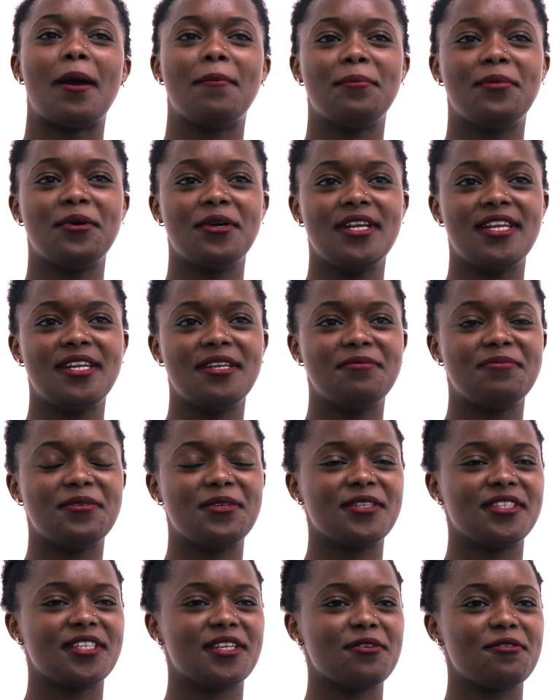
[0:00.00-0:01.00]
I'm bold
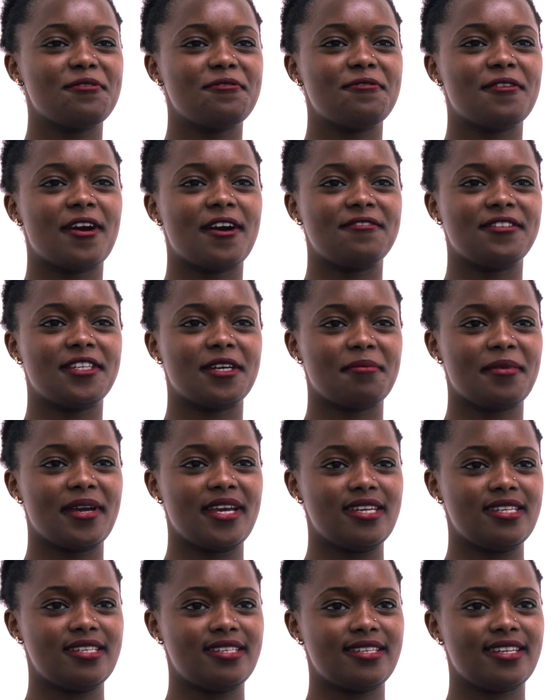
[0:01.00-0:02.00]
because I go after my
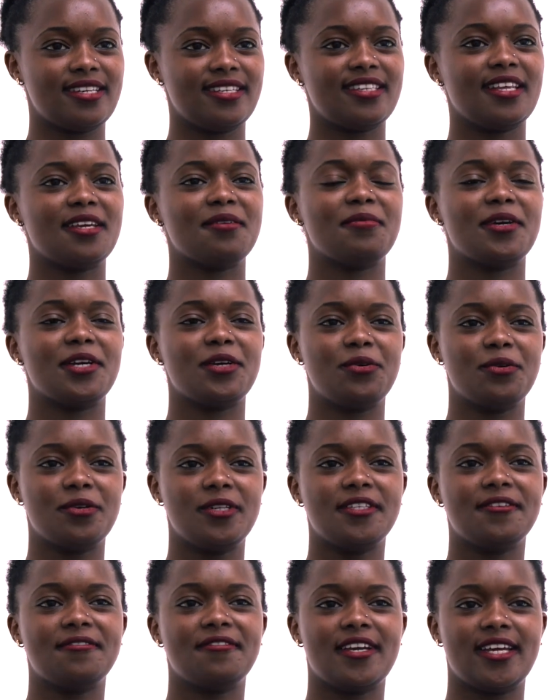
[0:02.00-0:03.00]
interests and my
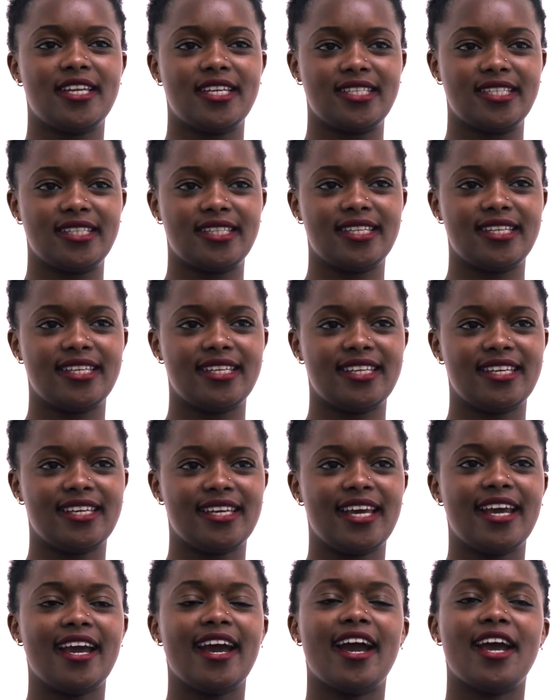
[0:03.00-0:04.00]
goals fearlessly.
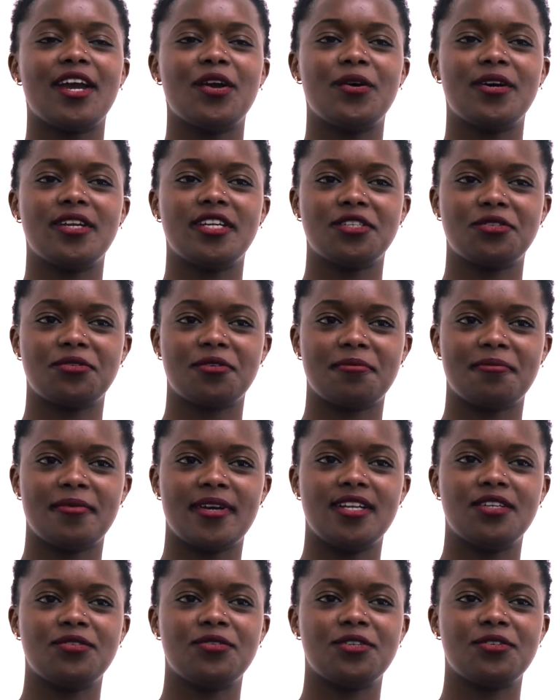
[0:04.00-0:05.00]
I go an extra
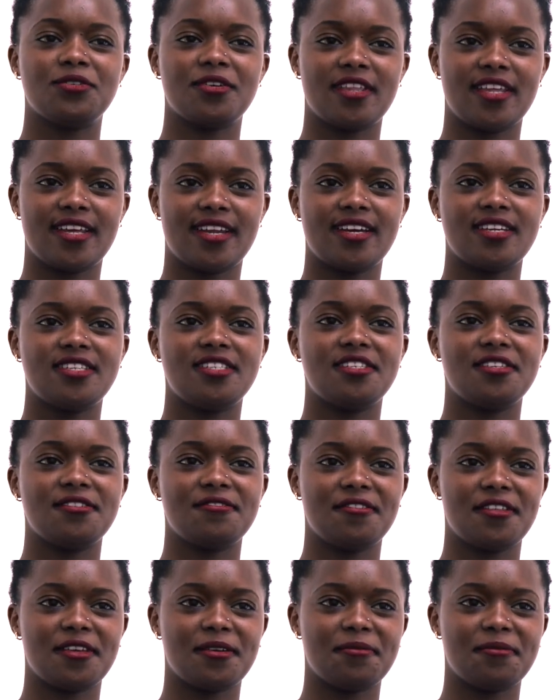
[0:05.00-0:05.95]
mile to ensure that I achieve